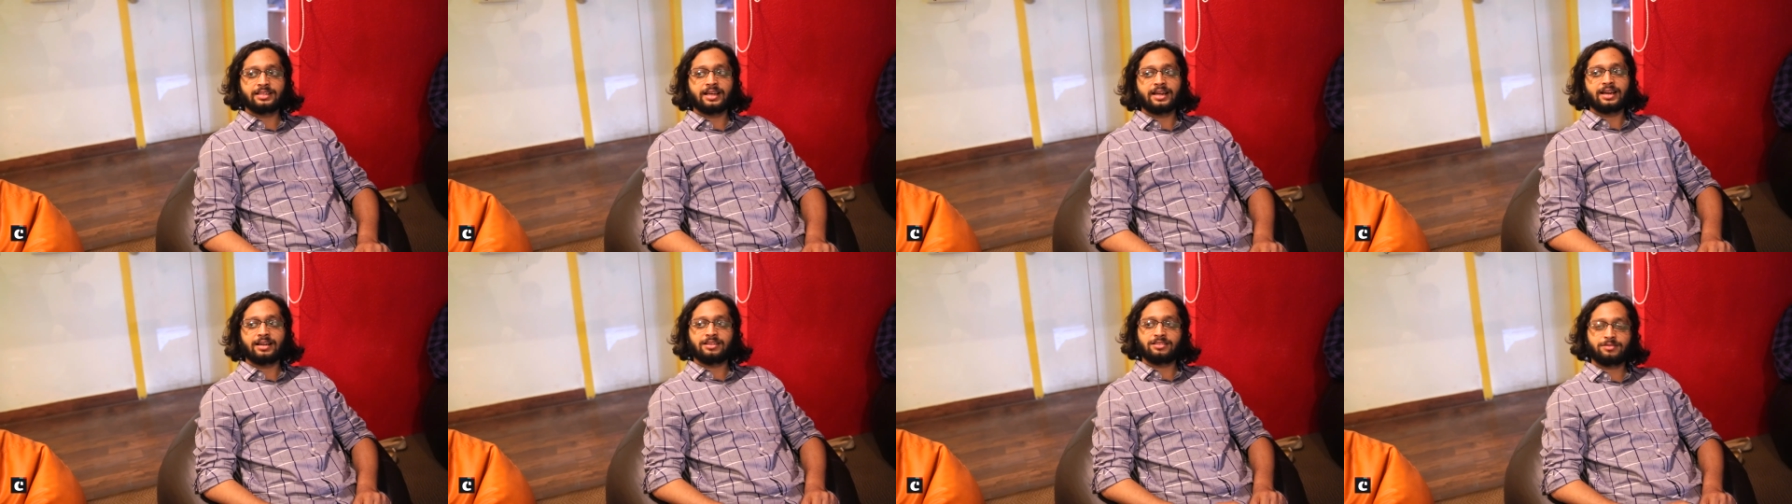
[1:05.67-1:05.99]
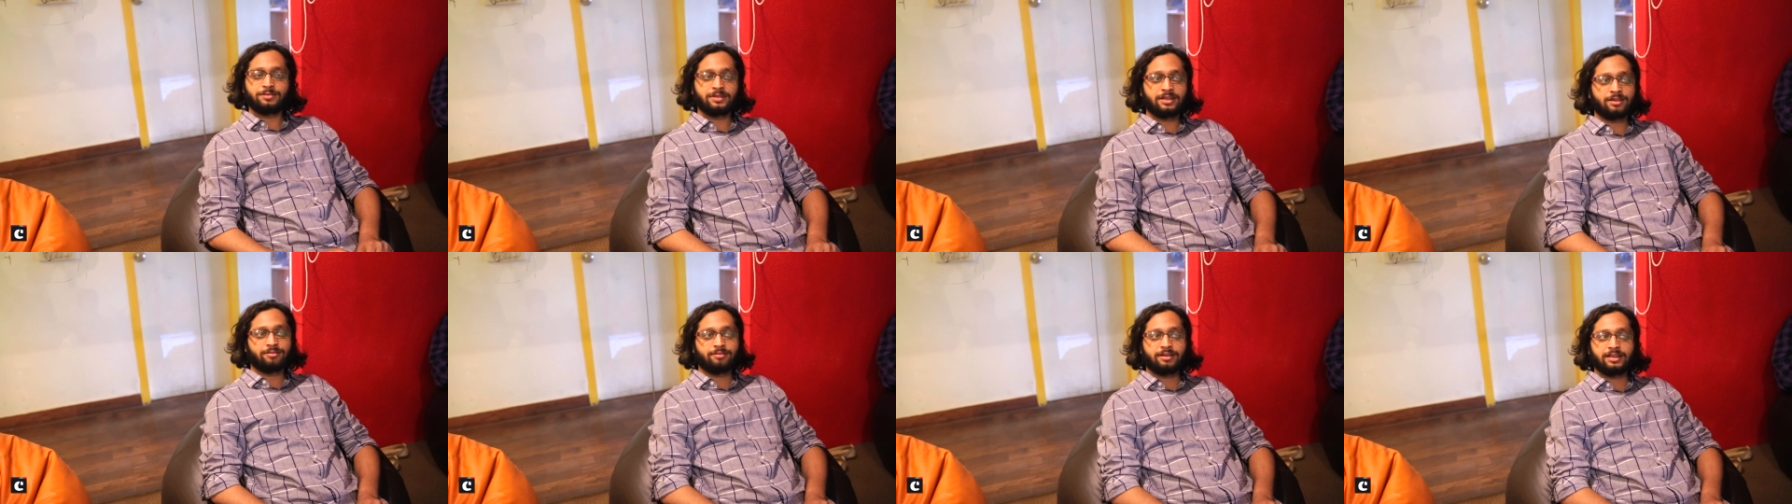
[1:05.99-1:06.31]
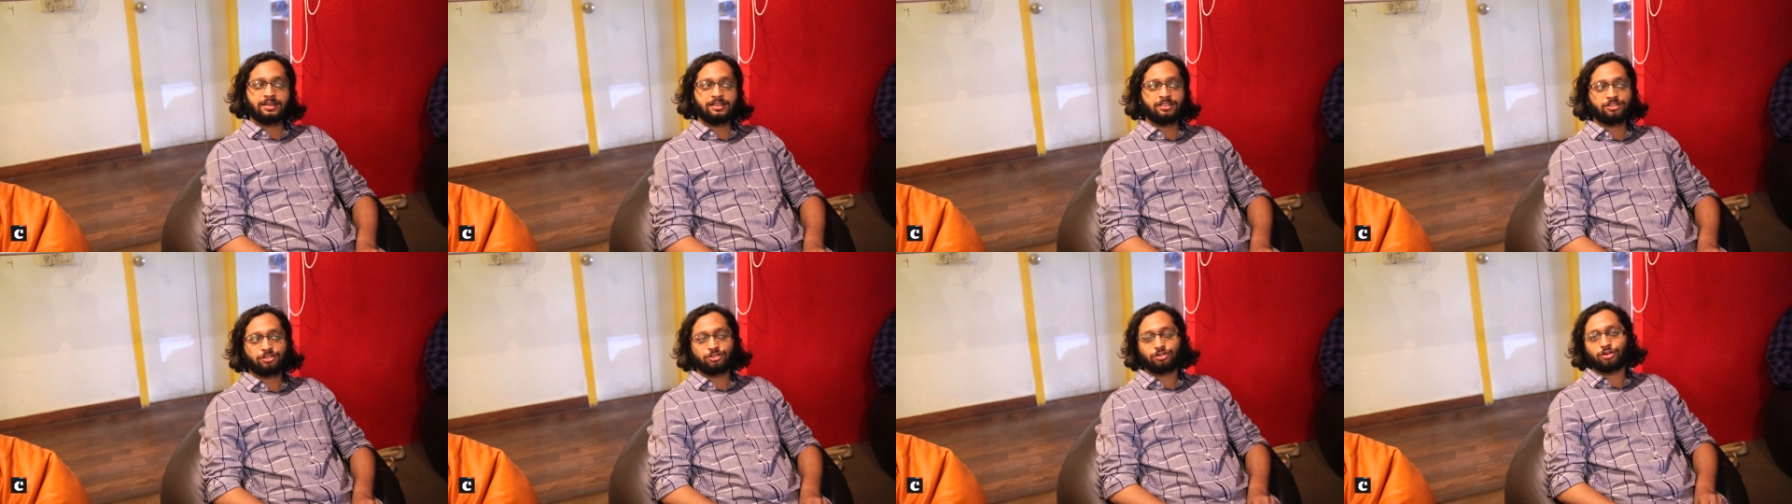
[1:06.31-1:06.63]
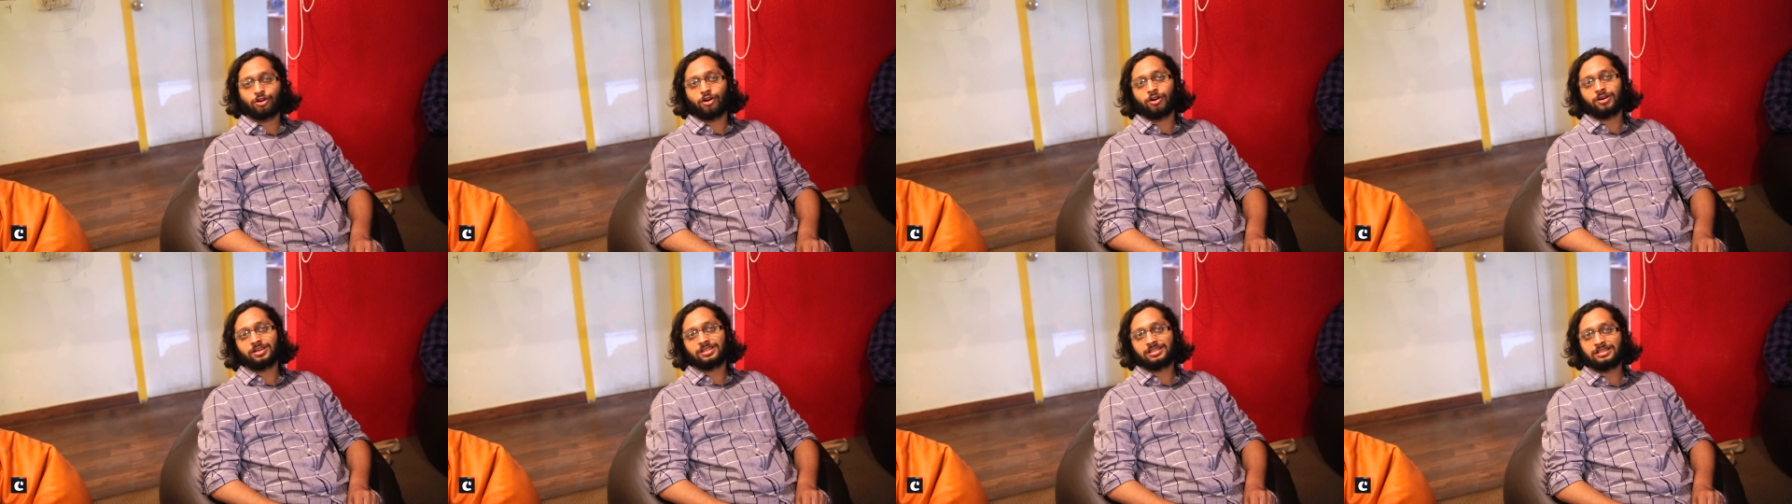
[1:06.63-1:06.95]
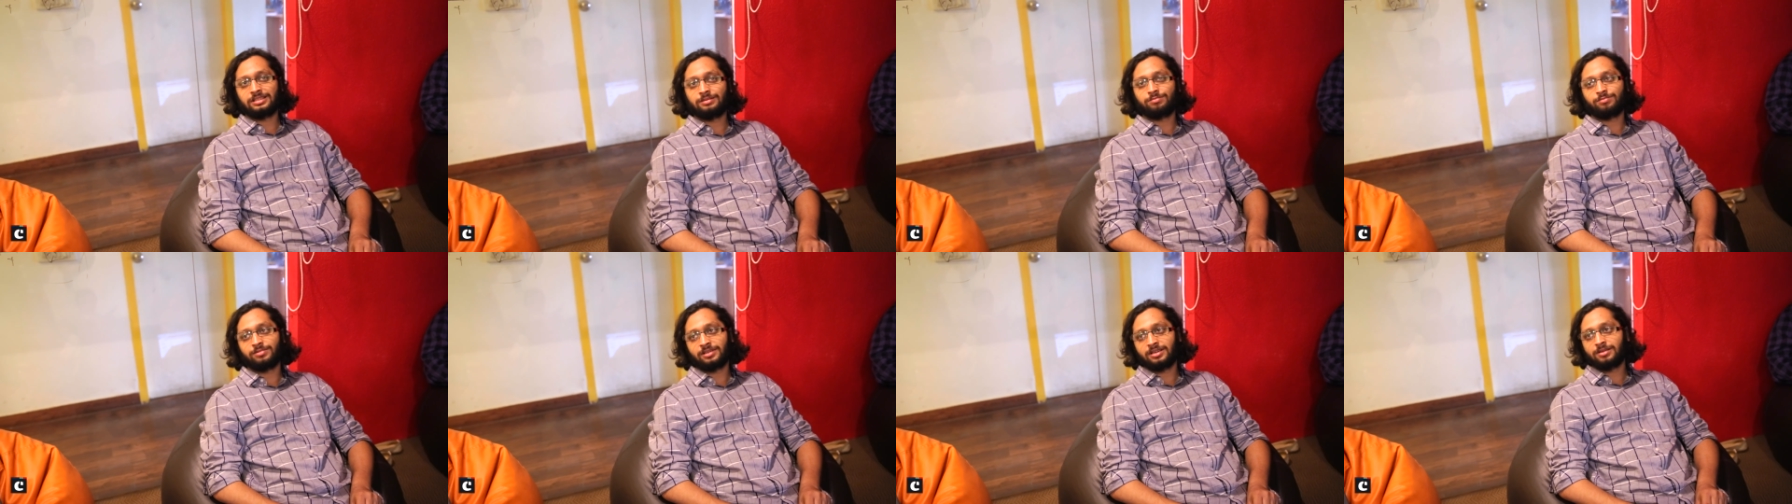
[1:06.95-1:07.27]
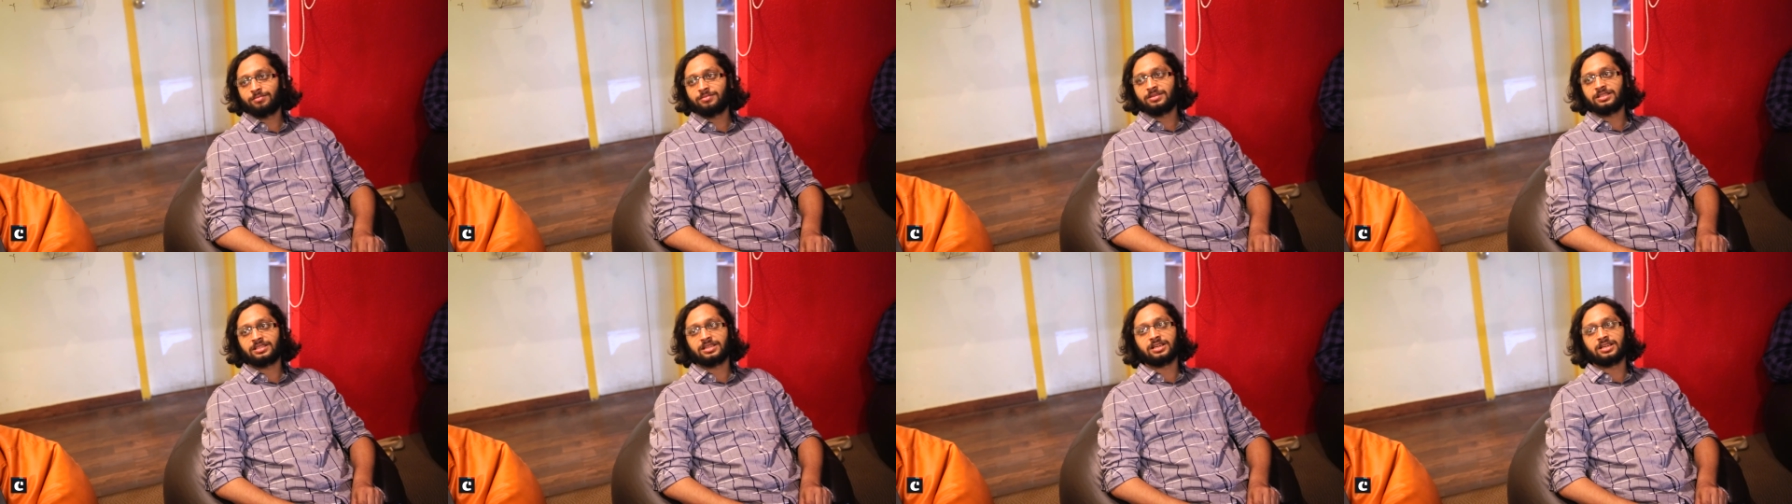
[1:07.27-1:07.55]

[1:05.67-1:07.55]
there has been a very strong CPM